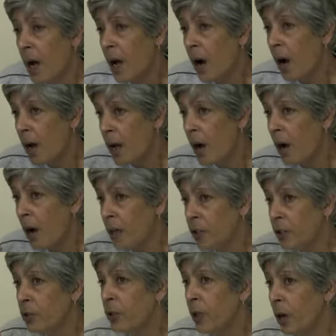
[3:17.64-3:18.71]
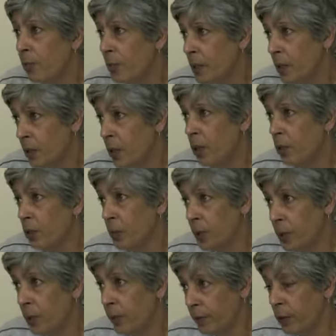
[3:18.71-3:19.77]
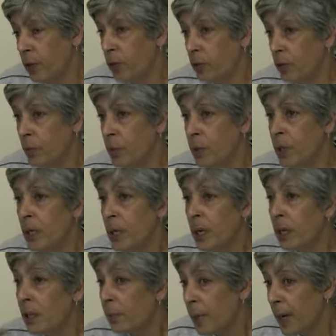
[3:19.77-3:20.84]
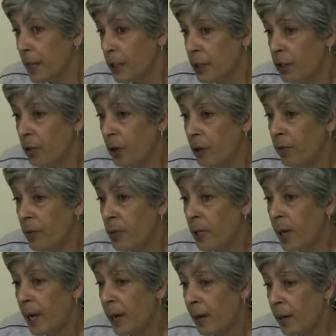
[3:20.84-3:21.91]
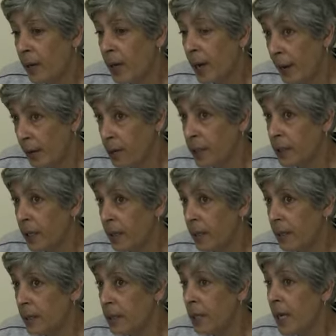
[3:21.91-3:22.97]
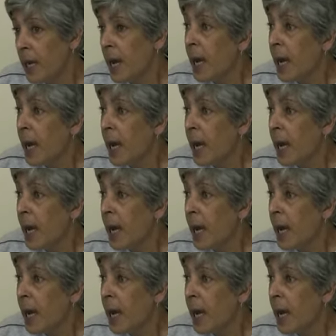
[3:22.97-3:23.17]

I, I do know Mr. Coombs, Steve Coombs, the manager over at Howard Tenens.